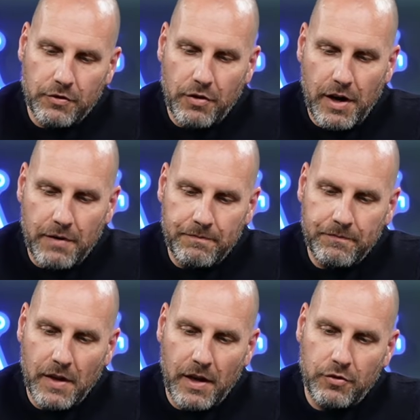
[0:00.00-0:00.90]
crown
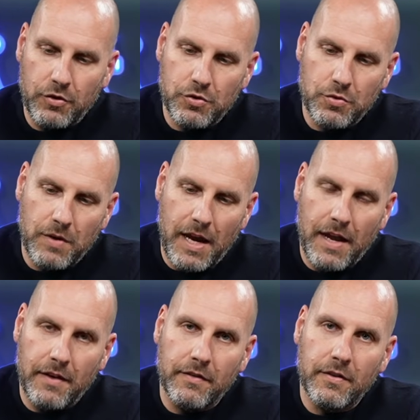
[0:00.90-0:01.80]
as usual,
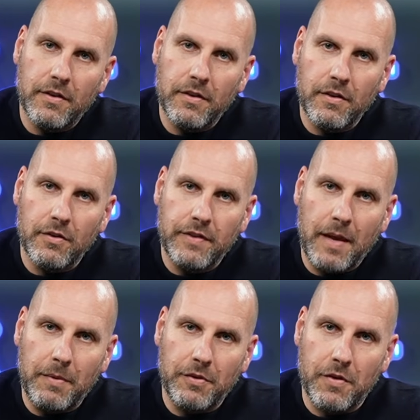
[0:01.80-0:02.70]
and
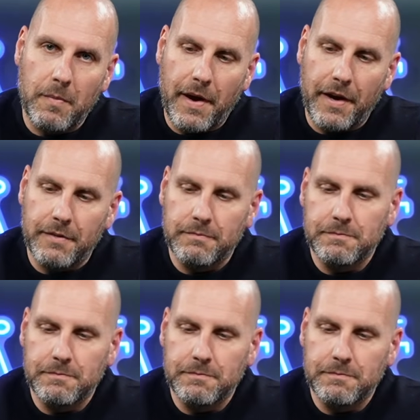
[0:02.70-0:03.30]
stampings on the back.